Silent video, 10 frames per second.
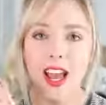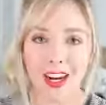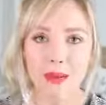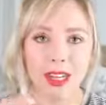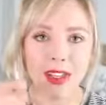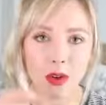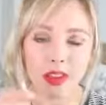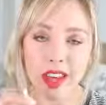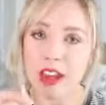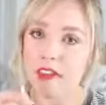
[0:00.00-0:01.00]
Airplanes
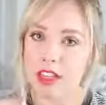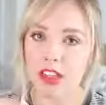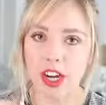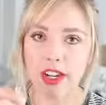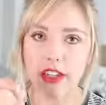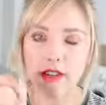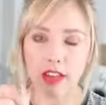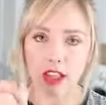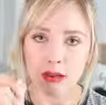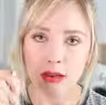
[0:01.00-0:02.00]
only have these jacks
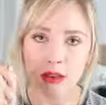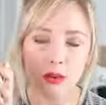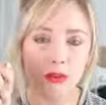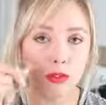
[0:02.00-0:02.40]
available